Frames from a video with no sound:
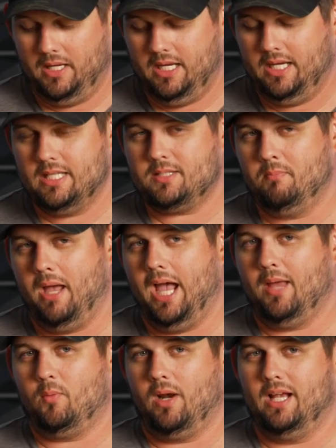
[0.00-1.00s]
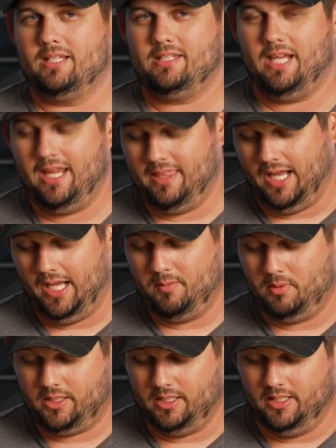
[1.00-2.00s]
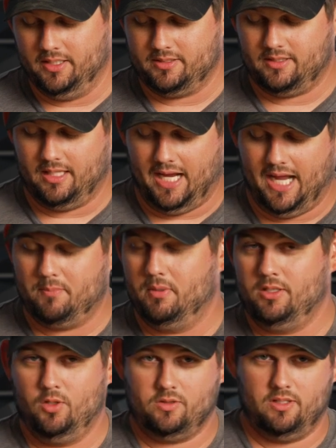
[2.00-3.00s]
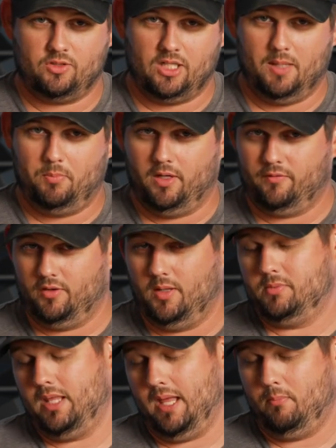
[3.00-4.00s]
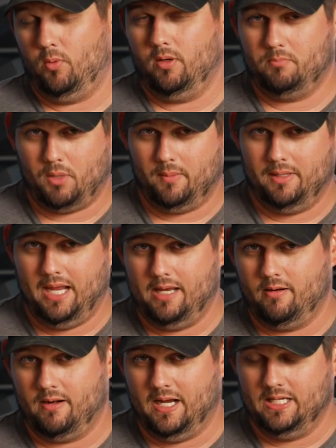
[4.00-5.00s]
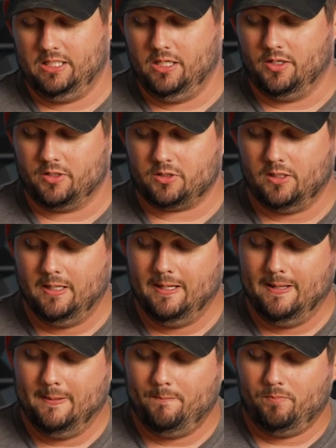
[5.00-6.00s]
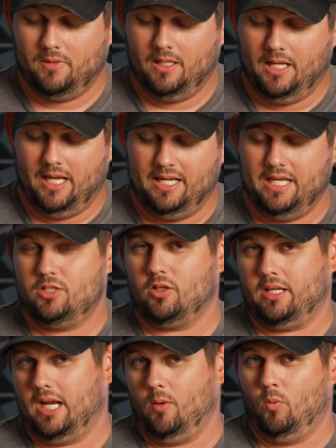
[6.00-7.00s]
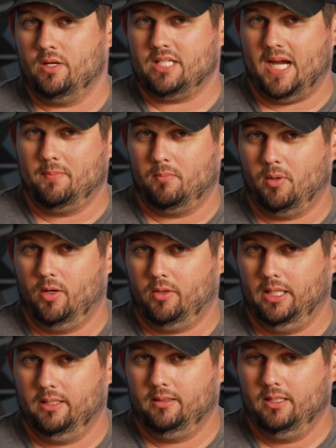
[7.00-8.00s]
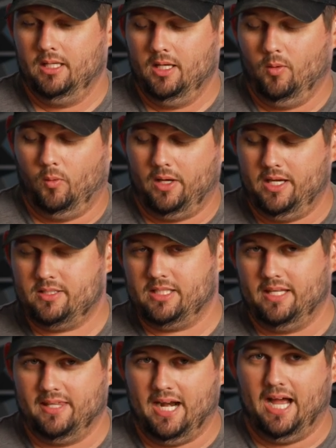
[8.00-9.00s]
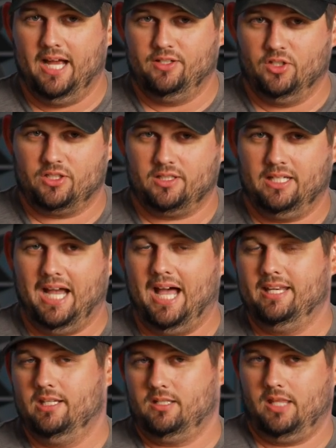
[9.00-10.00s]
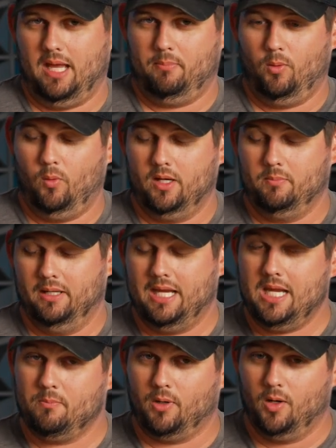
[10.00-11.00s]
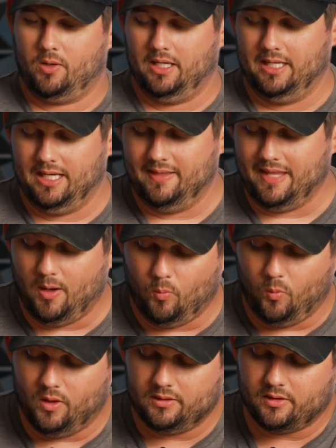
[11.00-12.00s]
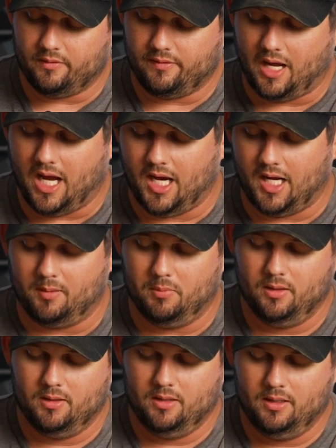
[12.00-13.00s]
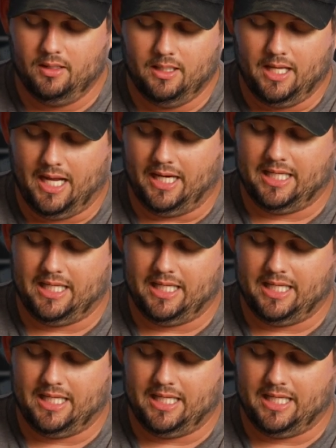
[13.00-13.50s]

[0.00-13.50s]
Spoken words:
He gets mad when I say that because I'd been using this tripod for up to that point, probably 8 or 9 years. And he took it out one time and broke it. Well, he said that I had just gotten it to that point, but he broke it. And that one little knob, I